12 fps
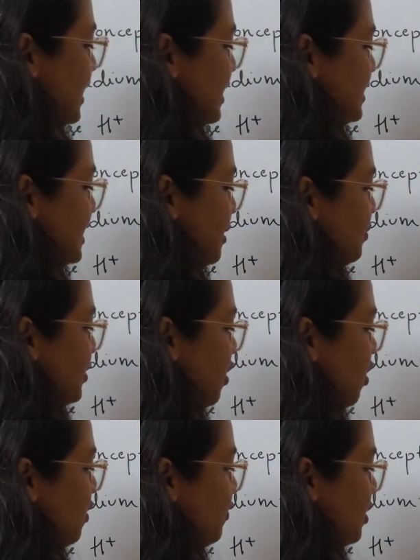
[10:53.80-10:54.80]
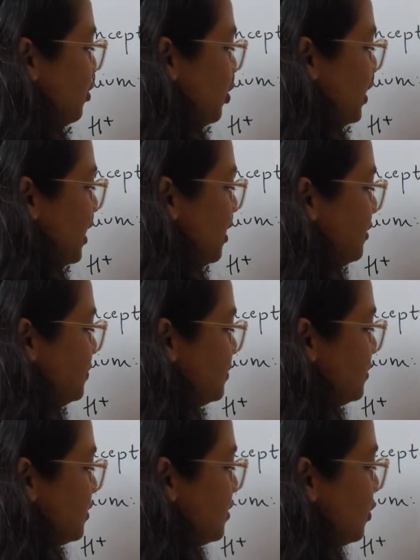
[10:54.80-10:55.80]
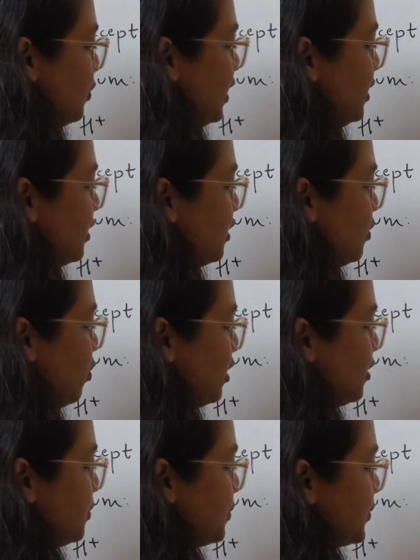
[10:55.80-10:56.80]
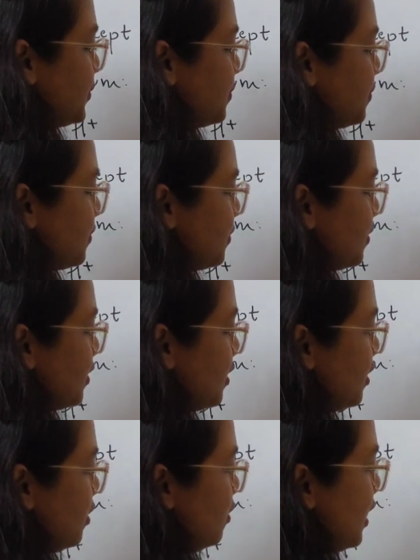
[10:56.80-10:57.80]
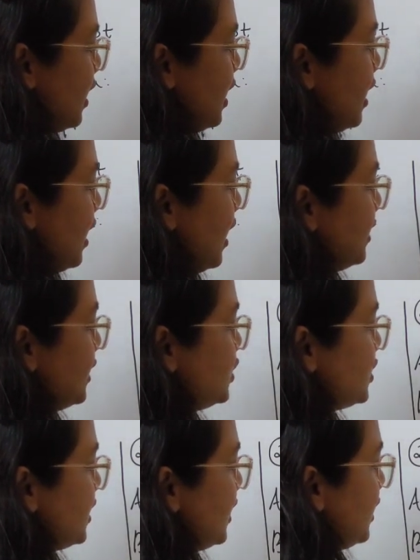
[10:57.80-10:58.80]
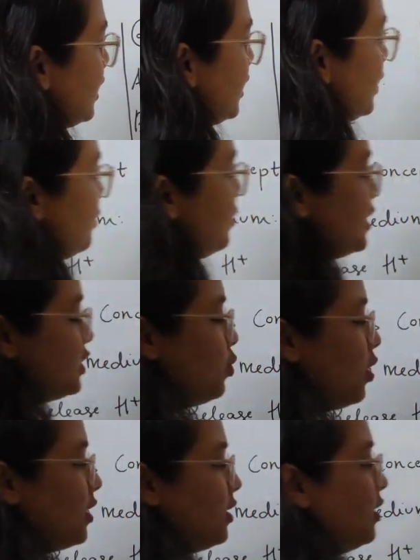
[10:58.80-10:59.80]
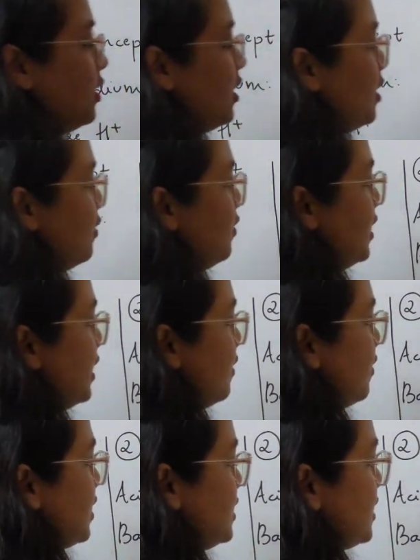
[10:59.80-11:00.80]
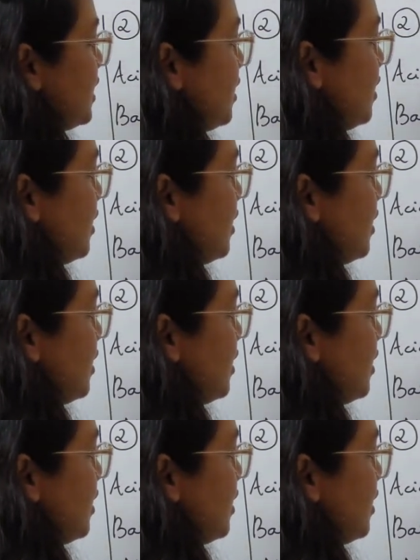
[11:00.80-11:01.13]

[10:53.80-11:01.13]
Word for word: an example of ammonia with water. Okay, NH3 plus water will give us